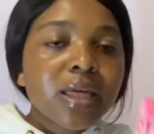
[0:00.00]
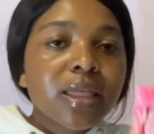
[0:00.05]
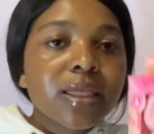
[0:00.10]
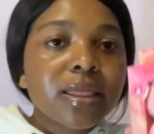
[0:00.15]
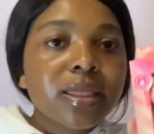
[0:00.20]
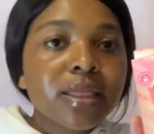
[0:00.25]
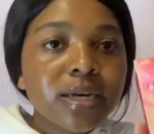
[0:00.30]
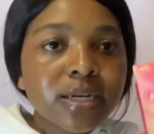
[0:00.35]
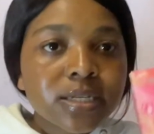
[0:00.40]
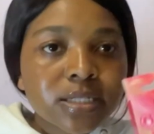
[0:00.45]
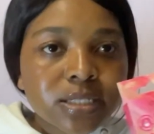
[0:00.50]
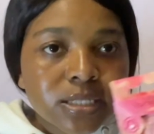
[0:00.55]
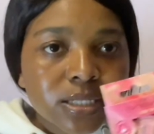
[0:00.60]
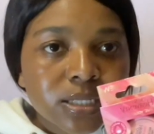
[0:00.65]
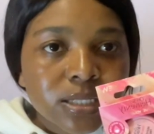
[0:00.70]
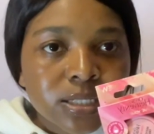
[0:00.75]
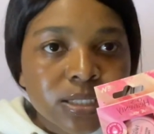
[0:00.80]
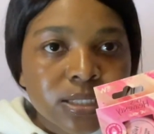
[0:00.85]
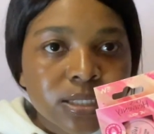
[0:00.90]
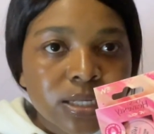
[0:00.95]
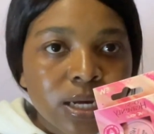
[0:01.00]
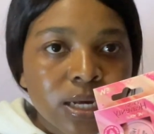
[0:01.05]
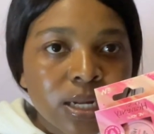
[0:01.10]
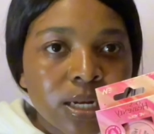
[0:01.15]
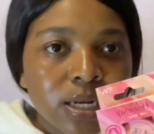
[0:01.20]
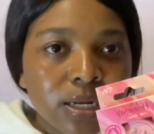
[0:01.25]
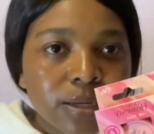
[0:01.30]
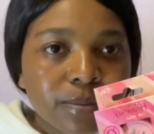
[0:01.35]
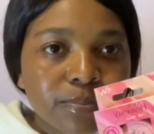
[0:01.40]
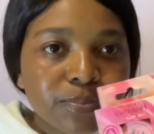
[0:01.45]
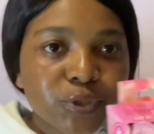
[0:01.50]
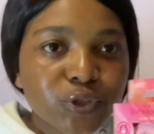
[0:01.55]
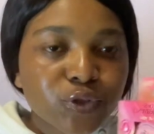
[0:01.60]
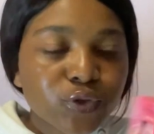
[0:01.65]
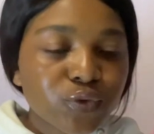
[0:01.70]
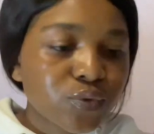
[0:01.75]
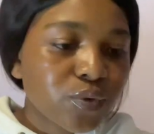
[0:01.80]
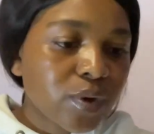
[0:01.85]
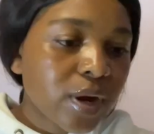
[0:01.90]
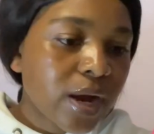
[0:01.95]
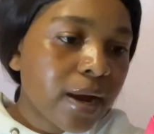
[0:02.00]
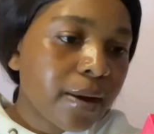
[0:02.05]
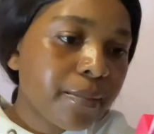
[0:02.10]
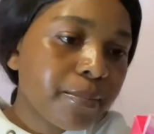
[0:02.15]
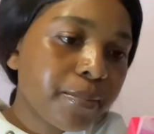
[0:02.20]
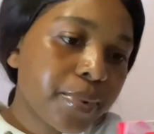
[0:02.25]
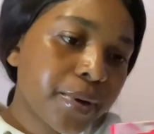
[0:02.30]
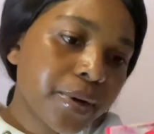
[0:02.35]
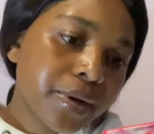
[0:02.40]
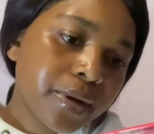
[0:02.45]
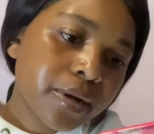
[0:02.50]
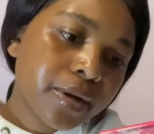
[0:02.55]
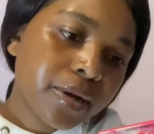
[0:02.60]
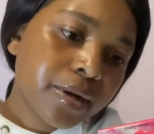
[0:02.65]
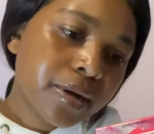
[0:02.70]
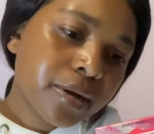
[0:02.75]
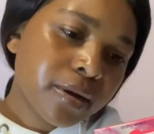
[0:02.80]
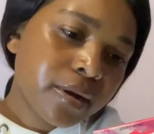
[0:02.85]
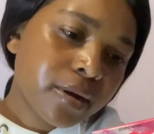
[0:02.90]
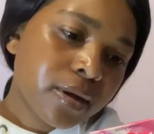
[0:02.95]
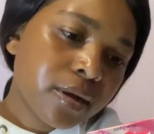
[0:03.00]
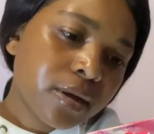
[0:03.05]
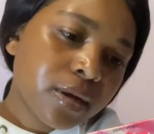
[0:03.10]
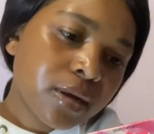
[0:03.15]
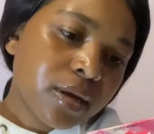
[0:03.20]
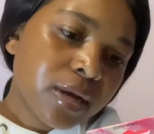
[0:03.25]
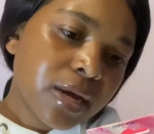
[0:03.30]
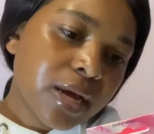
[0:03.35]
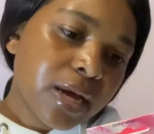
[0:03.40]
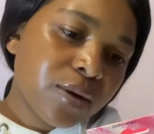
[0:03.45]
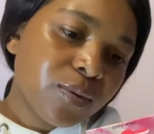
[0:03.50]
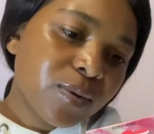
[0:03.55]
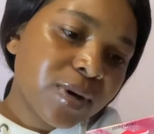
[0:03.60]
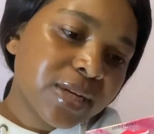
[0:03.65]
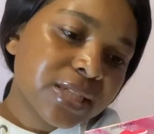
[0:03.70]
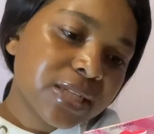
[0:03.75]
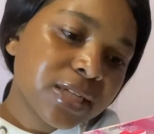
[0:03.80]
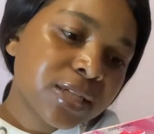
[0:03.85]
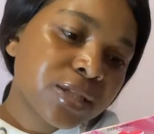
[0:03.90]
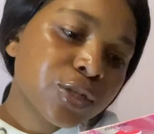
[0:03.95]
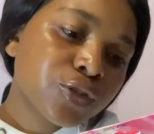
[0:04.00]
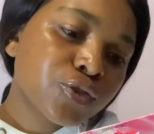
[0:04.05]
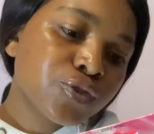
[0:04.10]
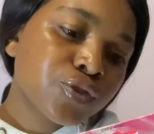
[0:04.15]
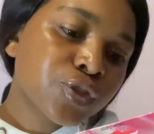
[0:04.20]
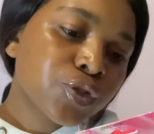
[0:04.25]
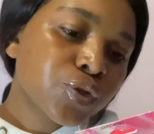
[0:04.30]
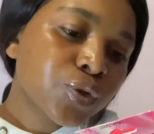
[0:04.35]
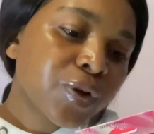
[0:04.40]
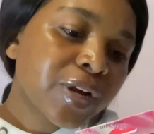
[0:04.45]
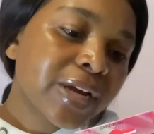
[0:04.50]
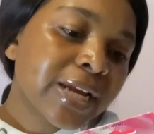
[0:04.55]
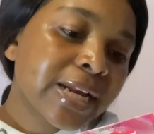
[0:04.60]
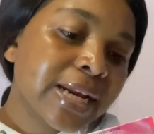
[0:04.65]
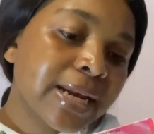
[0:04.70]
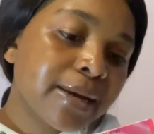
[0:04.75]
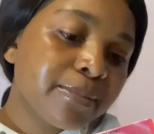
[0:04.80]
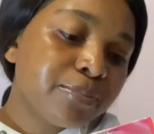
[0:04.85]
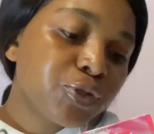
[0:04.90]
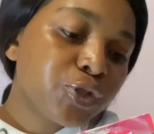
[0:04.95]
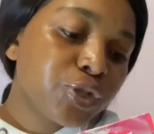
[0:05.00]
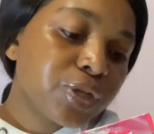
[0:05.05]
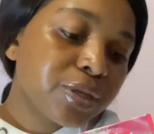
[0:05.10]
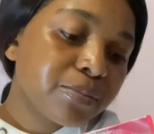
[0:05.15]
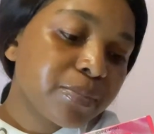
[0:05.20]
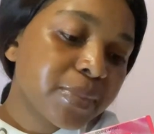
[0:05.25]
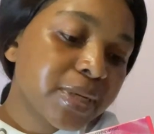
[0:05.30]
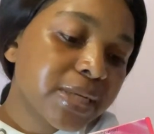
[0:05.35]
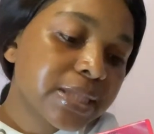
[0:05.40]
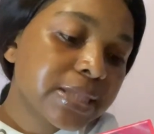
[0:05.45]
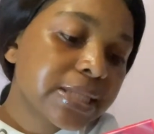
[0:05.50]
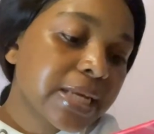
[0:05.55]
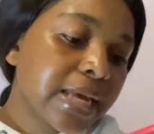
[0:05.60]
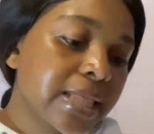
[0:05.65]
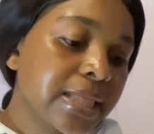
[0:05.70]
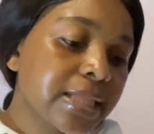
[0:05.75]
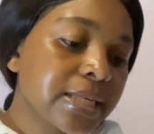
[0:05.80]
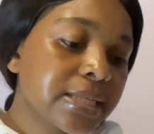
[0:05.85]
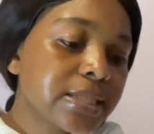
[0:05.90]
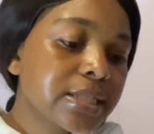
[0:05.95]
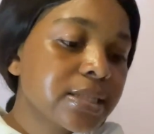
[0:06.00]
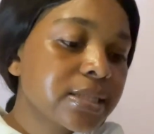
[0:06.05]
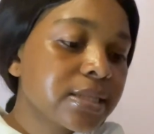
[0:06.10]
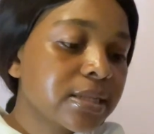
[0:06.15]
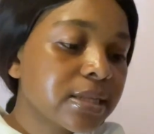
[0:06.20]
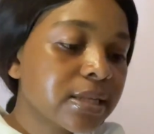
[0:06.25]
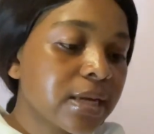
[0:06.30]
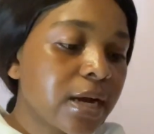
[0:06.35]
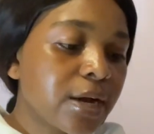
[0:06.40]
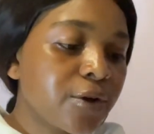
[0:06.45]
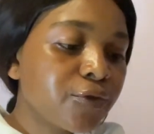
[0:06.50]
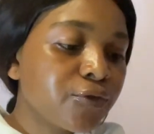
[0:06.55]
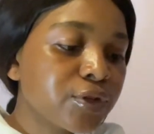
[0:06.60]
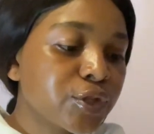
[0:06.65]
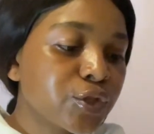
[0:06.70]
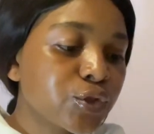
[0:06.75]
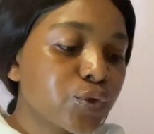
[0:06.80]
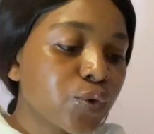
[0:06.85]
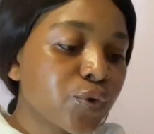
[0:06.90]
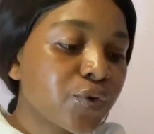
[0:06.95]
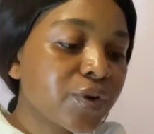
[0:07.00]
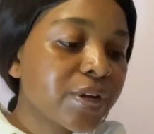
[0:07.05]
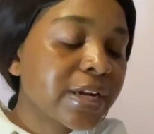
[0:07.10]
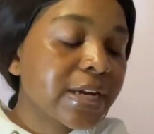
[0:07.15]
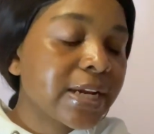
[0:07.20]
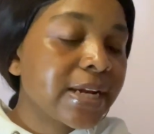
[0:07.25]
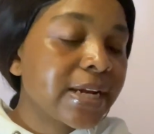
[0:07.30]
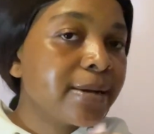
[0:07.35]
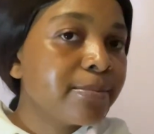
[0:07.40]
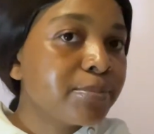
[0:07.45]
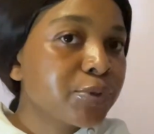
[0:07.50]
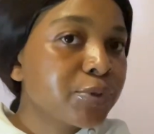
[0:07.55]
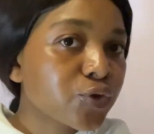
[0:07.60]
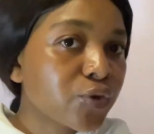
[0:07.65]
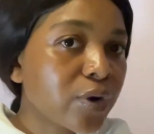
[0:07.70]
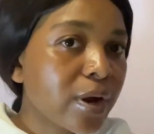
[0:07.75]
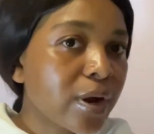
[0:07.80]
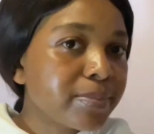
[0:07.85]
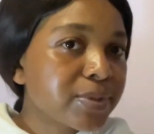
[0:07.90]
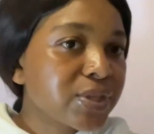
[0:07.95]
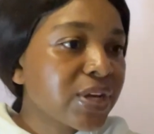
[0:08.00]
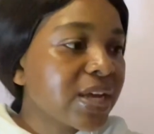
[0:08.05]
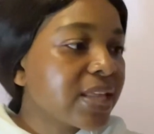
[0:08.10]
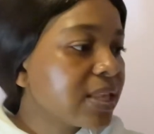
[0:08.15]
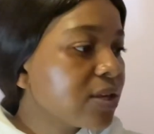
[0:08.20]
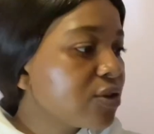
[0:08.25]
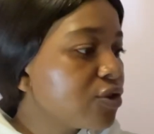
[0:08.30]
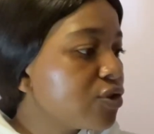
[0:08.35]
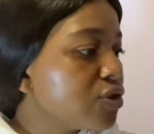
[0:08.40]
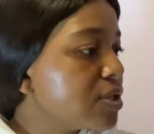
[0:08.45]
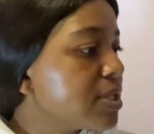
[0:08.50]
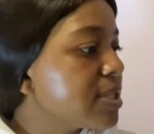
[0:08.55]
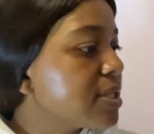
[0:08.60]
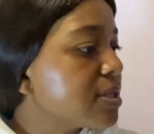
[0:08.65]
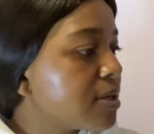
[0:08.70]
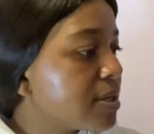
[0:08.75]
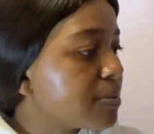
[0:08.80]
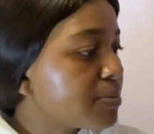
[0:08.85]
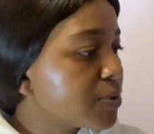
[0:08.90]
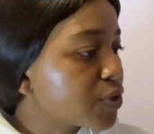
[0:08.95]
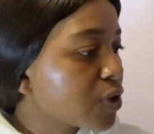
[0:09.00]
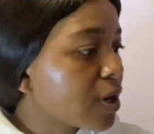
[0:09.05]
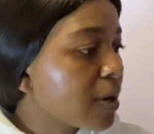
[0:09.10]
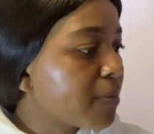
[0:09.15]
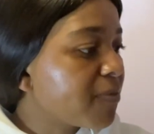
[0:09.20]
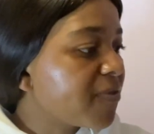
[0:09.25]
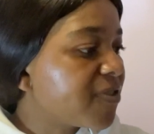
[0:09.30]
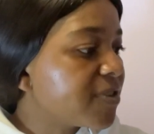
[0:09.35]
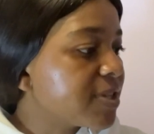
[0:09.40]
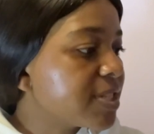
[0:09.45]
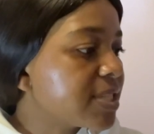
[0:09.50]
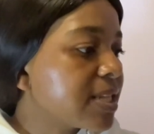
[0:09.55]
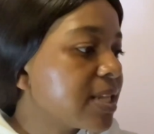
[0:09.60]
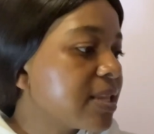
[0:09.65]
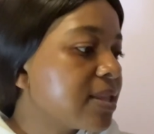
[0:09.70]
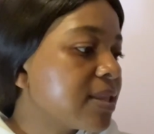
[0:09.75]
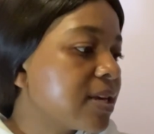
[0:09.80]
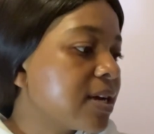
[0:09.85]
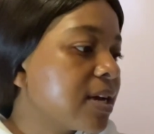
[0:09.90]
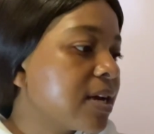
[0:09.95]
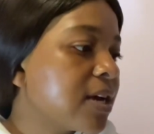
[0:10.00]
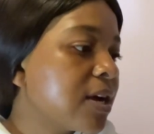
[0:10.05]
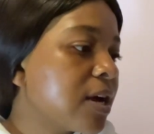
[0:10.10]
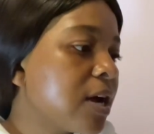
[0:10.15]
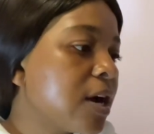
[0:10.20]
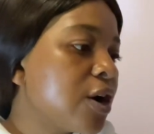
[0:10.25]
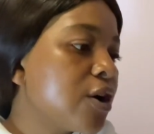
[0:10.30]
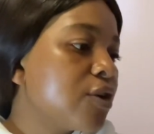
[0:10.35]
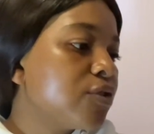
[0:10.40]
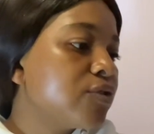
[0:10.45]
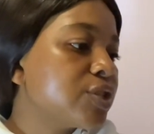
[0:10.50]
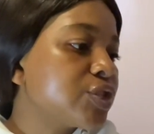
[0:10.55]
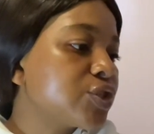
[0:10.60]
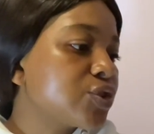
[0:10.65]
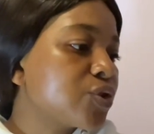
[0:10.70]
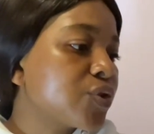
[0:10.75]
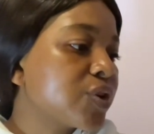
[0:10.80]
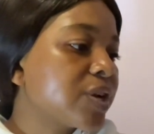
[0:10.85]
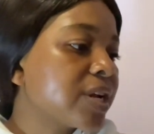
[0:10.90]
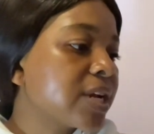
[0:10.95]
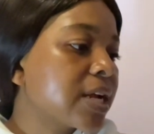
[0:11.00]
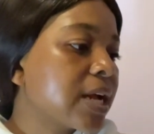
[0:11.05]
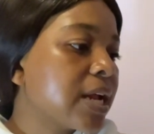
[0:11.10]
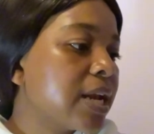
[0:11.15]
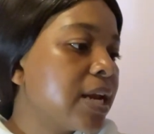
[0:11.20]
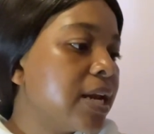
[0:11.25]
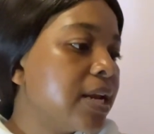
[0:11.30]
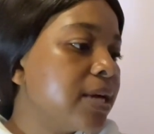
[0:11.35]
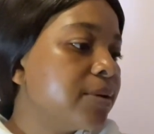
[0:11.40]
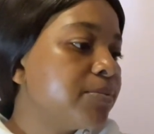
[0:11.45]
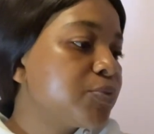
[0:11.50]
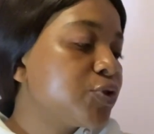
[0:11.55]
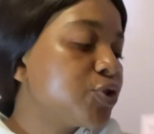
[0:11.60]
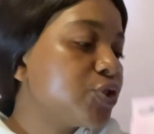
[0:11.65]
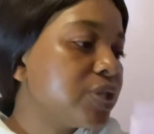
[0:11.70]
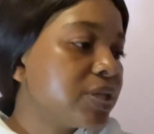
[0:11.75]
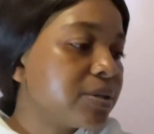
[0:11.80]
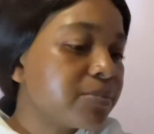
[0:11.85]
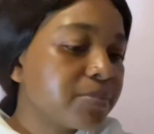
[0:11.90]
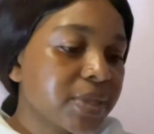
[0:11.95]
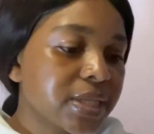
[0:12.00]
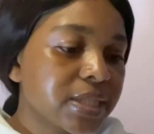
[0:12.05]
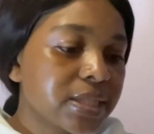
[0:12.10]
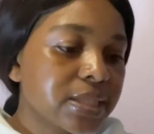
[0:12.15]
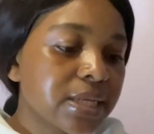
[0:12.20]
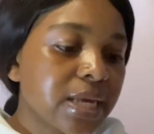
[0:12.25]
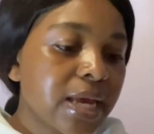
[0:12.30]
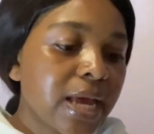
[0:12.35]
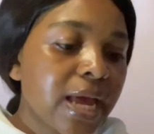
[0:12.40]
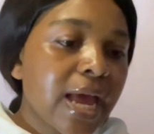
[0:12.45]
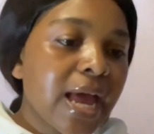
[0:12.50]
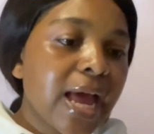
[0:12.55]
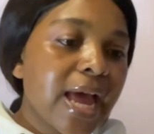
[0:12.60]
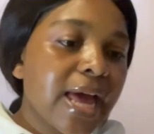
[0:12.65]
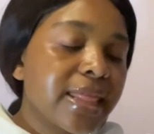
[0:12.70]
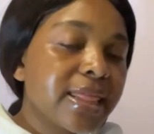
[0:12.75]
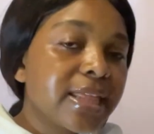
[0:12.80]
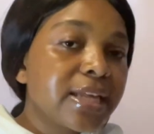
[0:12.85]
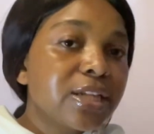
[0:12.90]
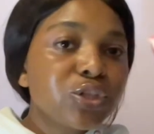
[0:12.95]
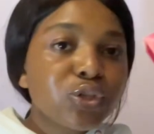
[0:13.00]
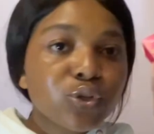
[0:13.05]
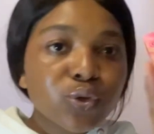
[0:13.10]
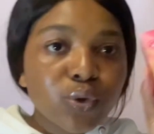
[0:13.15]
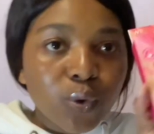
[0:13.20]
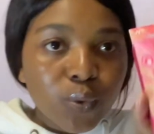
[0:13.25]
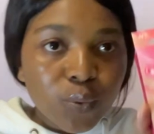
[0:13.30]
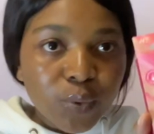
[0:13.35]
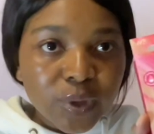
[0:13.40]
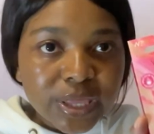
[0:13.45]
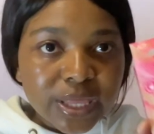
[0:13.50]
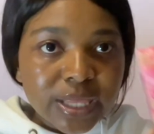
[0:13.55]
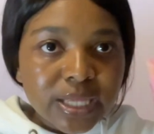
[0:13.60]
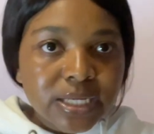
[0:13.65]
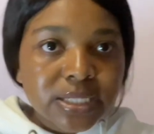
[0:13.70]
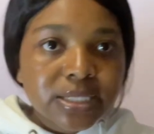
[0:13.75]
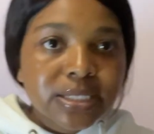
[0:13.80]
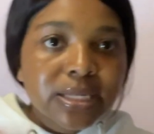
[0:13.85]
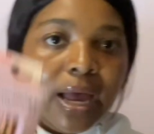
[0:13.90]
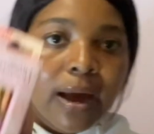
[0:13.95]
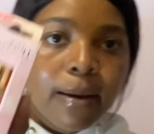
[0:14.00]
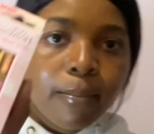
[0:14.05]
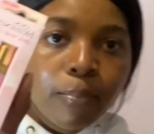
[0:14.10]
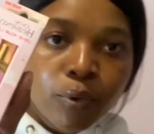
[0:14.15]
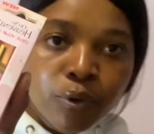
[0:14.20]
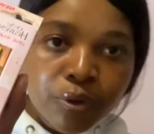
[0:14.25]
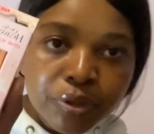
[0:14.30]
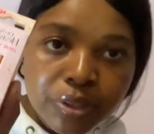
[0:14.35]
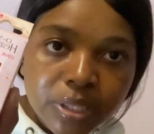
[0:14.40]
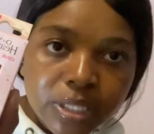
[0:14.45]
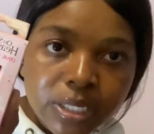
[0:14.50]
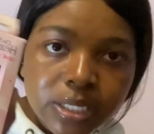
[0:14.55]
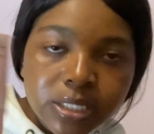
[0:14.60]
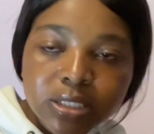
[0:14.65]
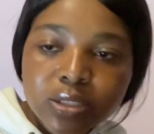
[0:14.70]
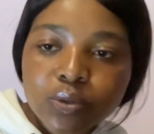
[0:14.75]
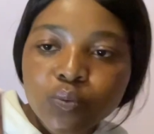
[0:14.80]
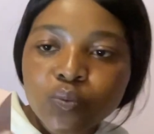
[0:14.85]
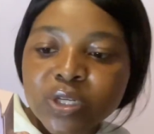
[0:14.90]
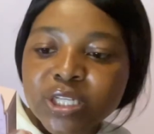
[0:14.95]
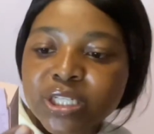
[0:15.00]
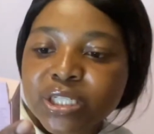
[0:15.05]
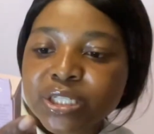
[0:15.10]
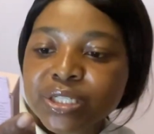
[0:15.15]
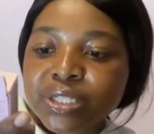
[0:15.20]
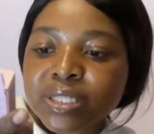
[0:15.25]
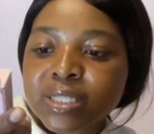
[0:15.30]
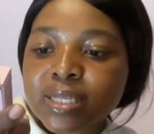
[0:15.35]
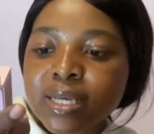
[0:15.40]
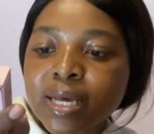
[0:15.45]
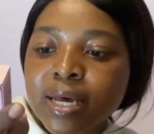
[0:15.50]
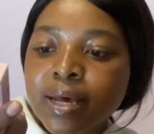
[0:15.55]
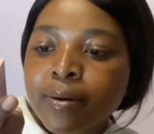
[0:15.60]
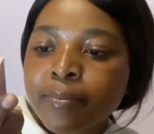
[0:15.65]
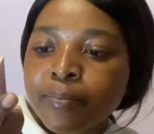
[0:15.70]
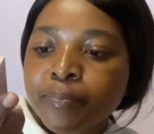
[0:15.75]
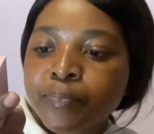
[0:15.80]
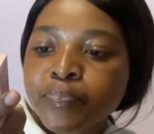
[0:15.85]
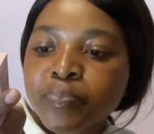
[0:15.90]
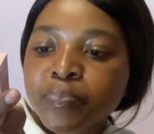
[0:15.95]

this is a lip scrub. And what? It's a restoring lip treatment. And this is restoring lip scrub. So I think you use the lip scrub first, then the restoring lip treatment. And then to go with this, I bought this, which is the